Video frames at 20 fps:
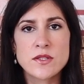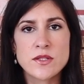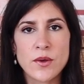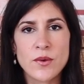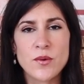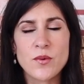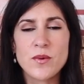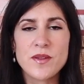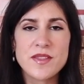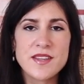
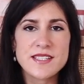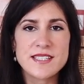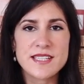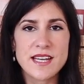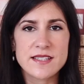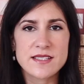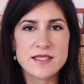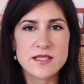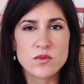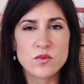So what this
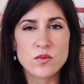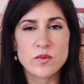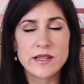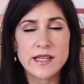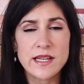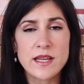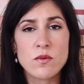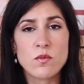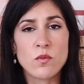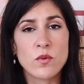does is it
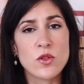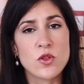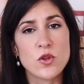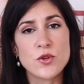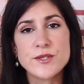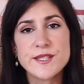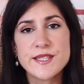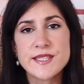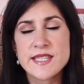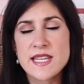really
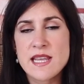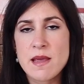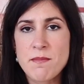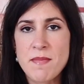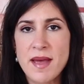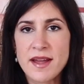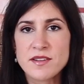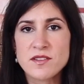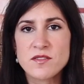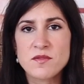reduces the
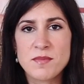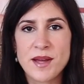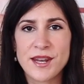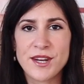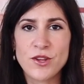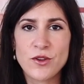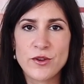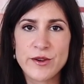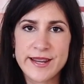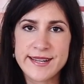amount of
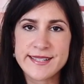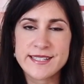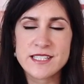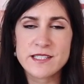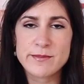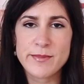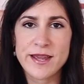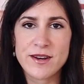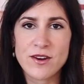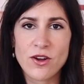money you need to
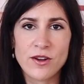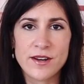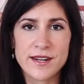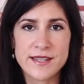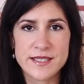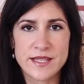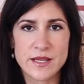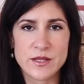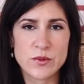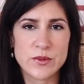spend on
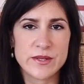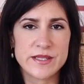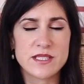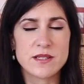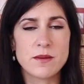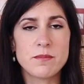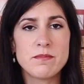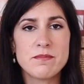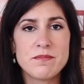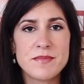accessories
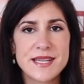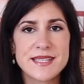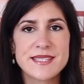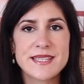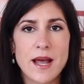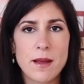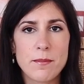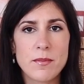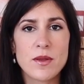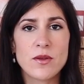to
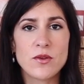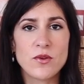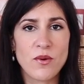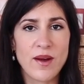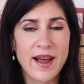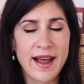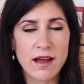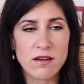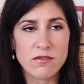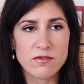mix up
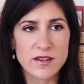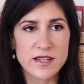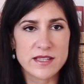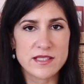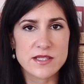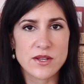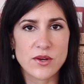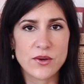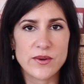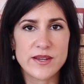your
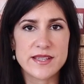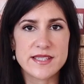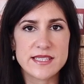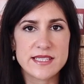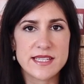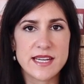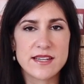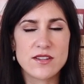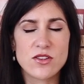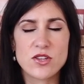outfit so
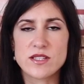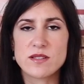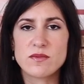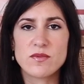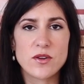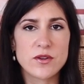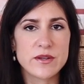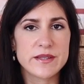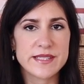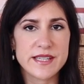instead just
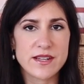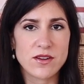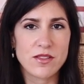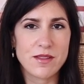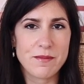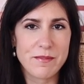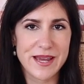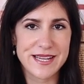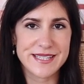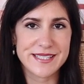focusing on
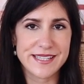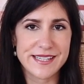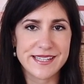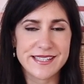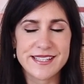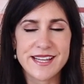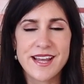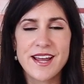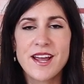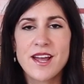the
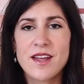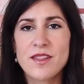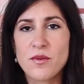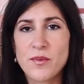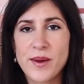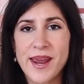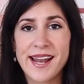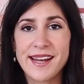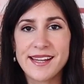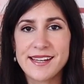basics. The
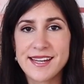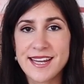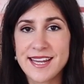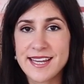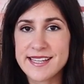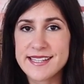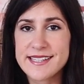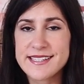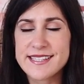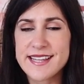
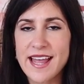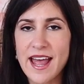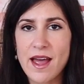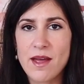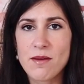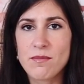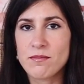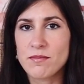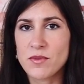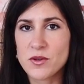reality is
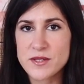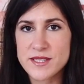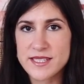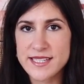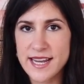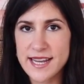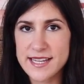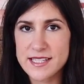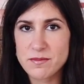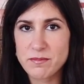that most
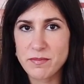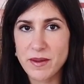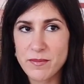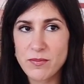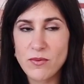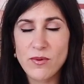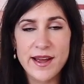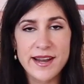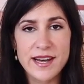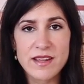days
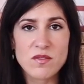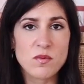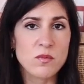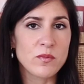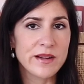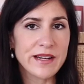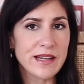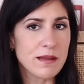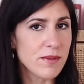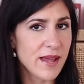people aren't
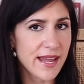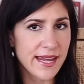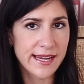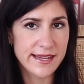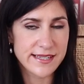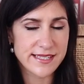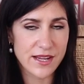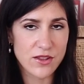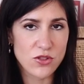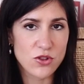even really paying
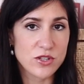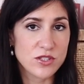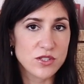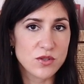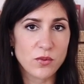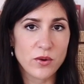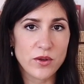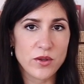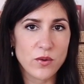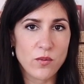attention
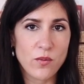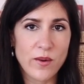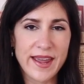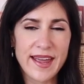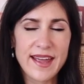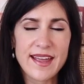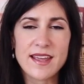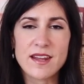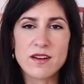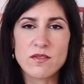to what you
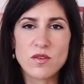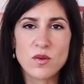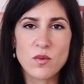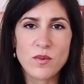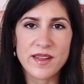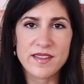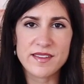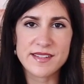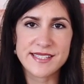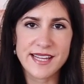wear and if you
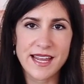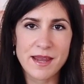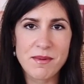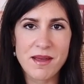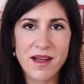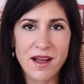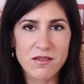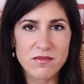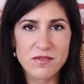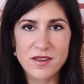wear the same
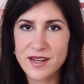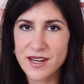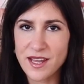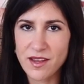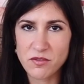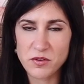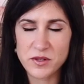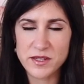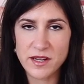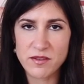outfit
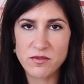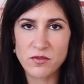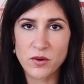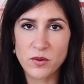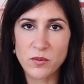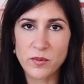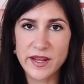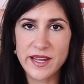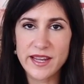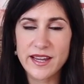every day
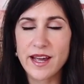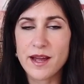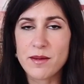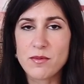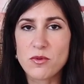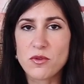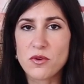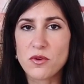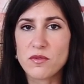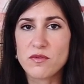for a week
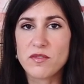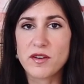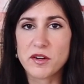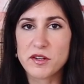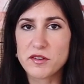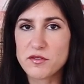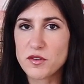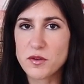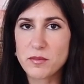I'm sure very